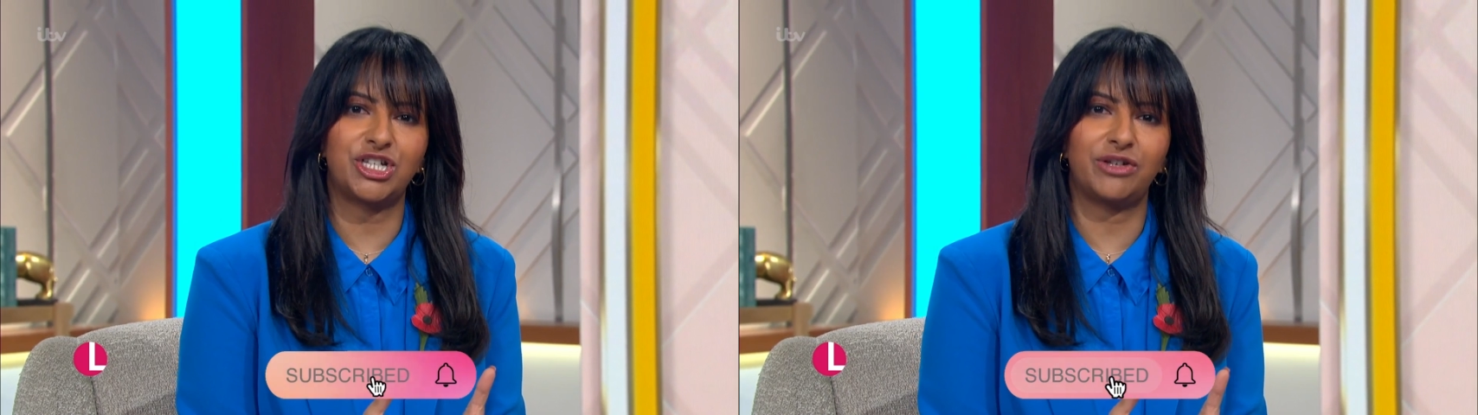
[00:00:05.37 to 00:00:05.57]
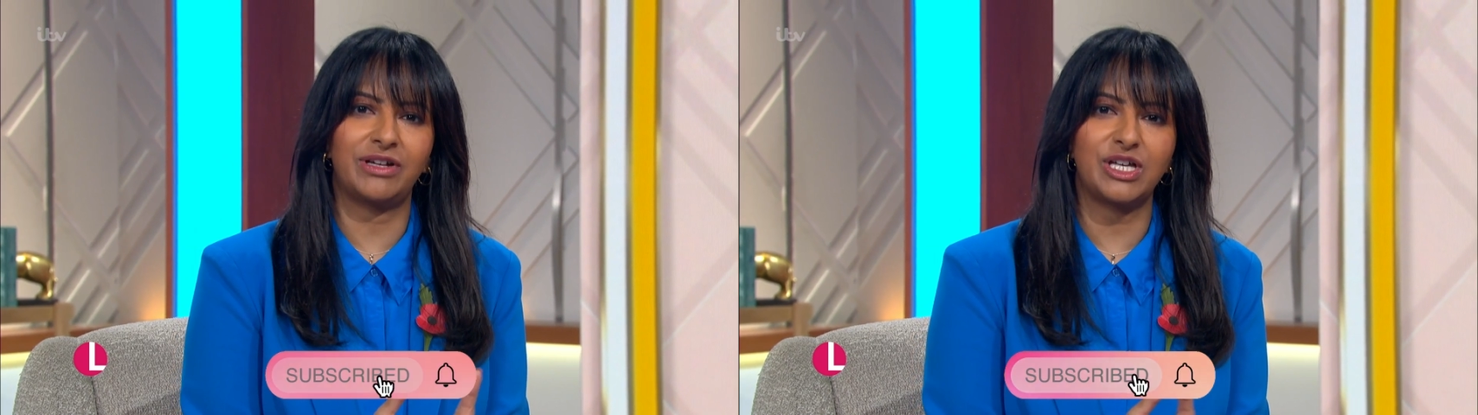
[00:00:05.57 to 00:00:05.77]

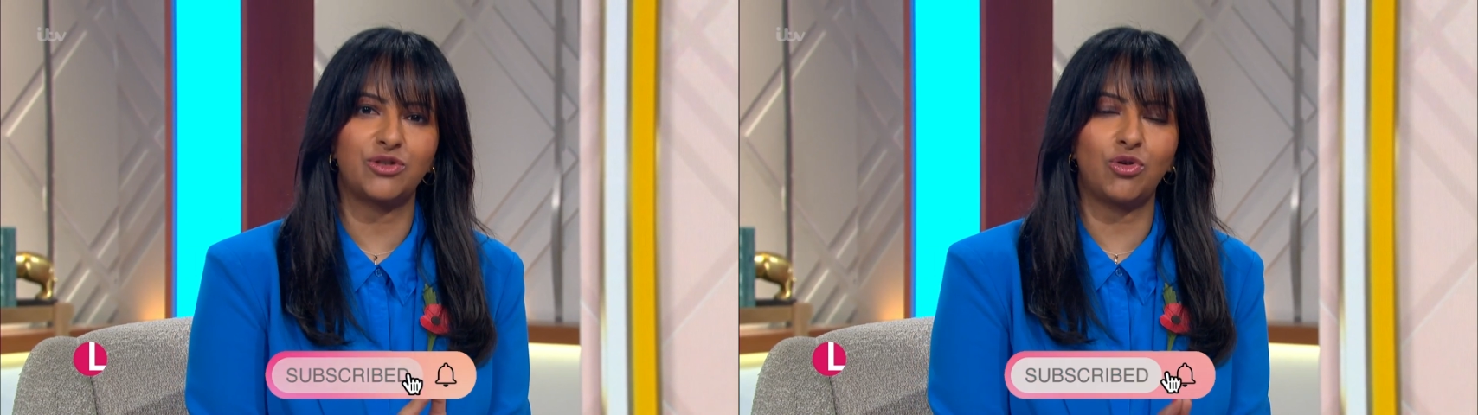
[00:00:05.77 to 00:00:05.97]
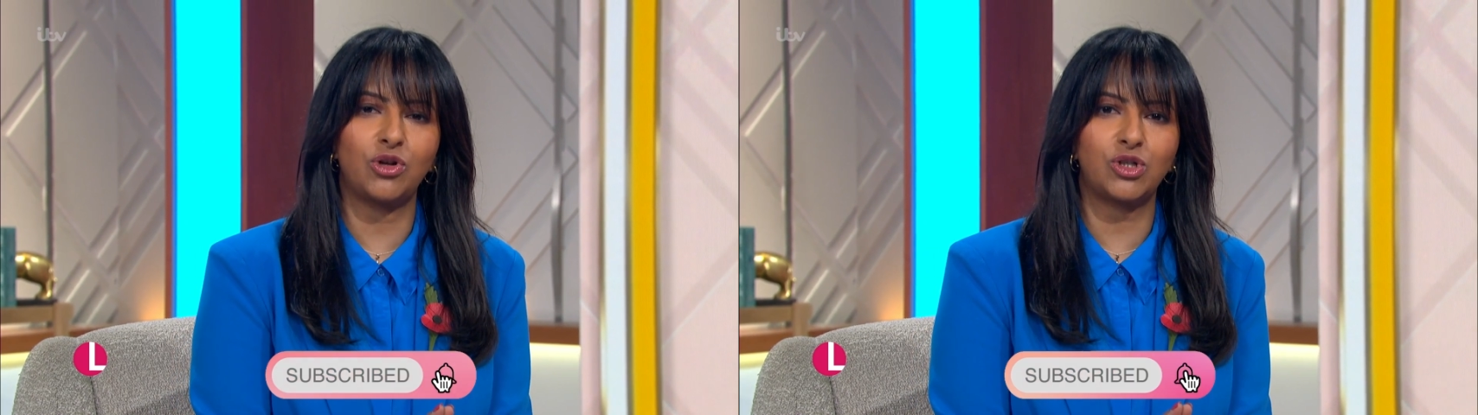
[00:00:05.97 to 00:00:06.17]
during
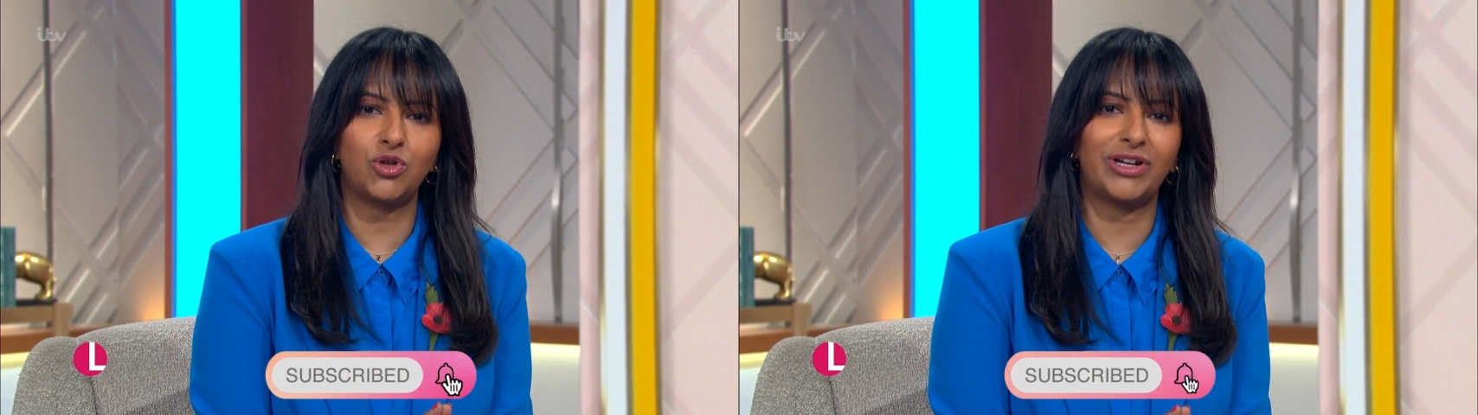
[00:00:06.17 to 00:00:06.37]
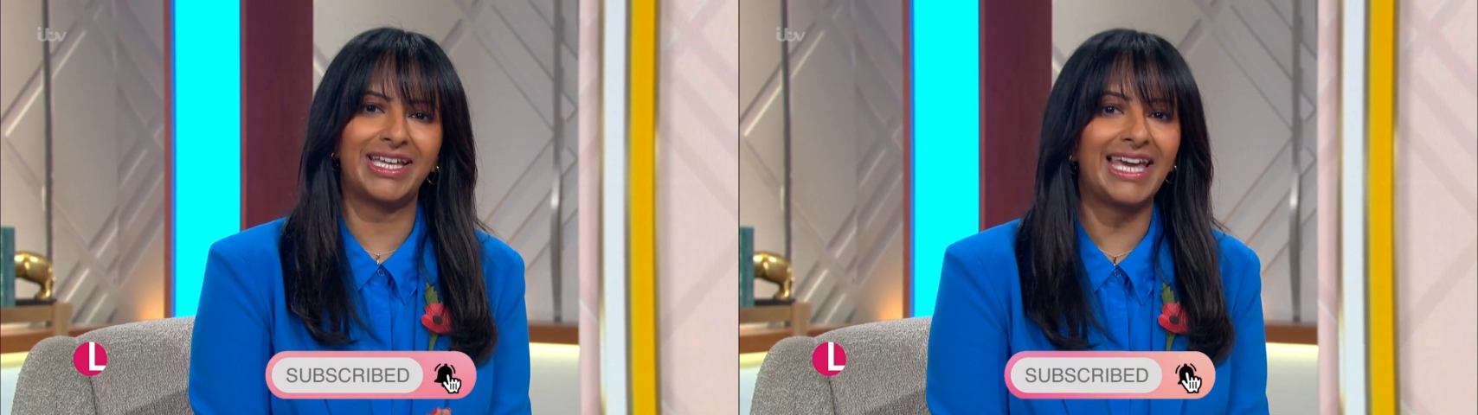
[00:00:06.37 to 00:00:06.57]
his royal
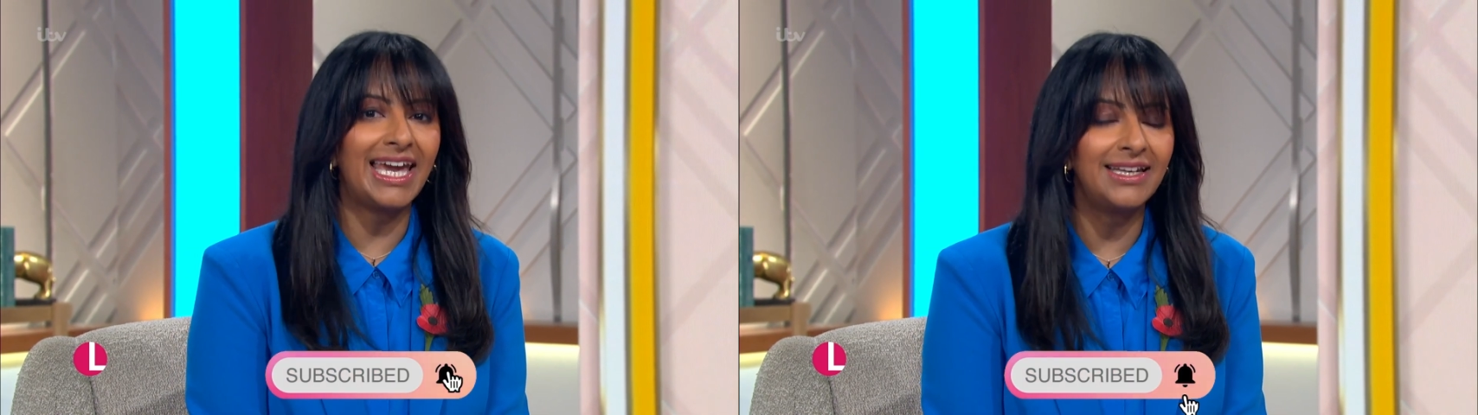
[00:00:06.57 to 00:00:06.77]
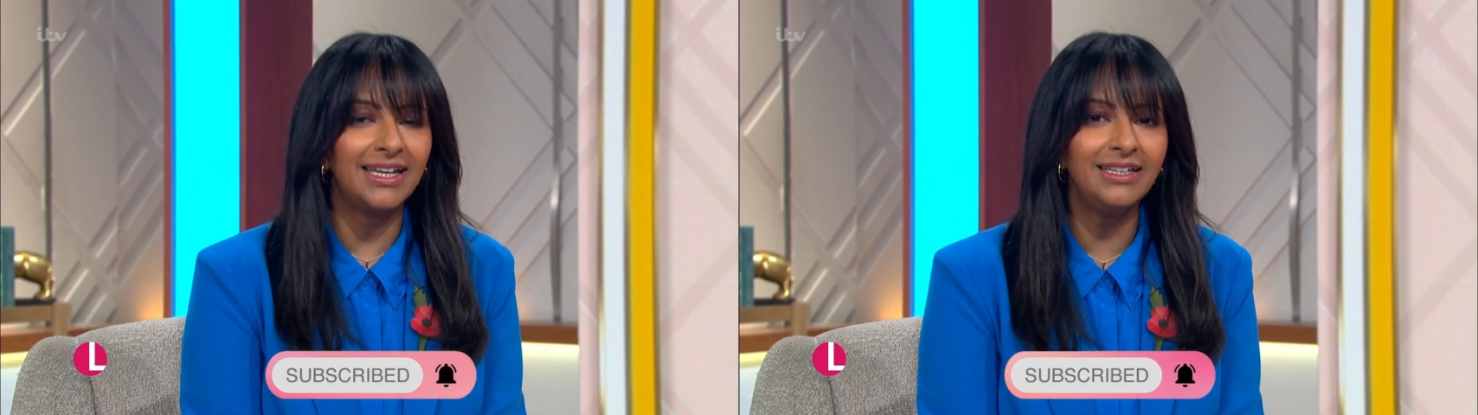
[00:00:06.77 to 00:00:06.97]
tour in
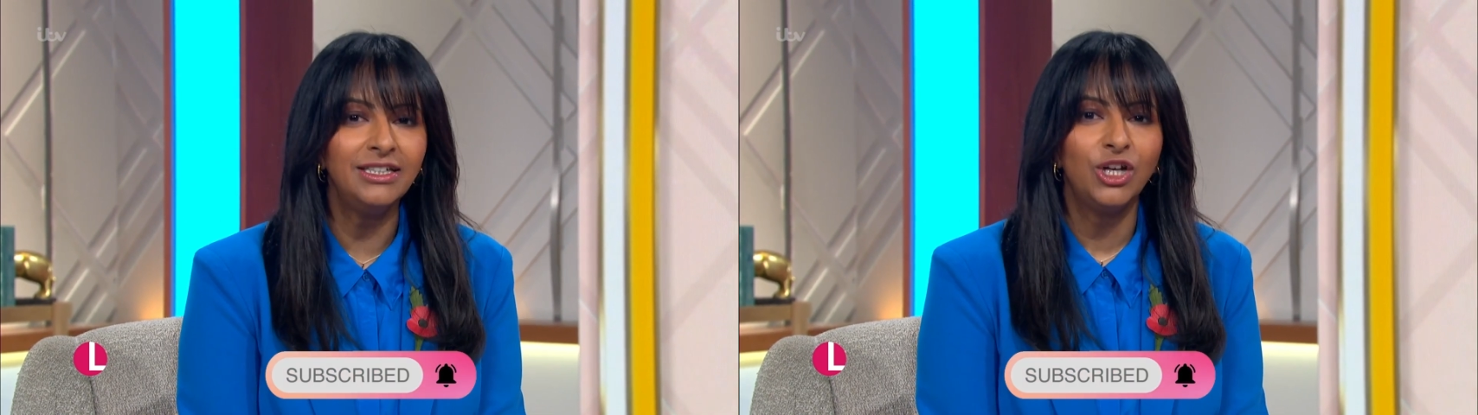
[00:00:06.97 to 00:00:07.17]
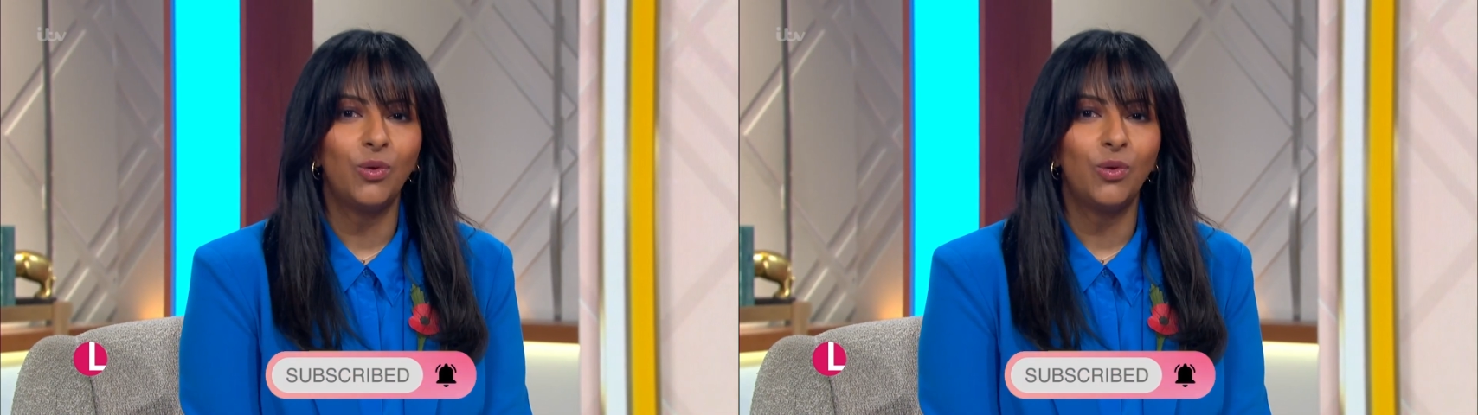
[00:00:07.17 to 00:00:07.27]
Kenya,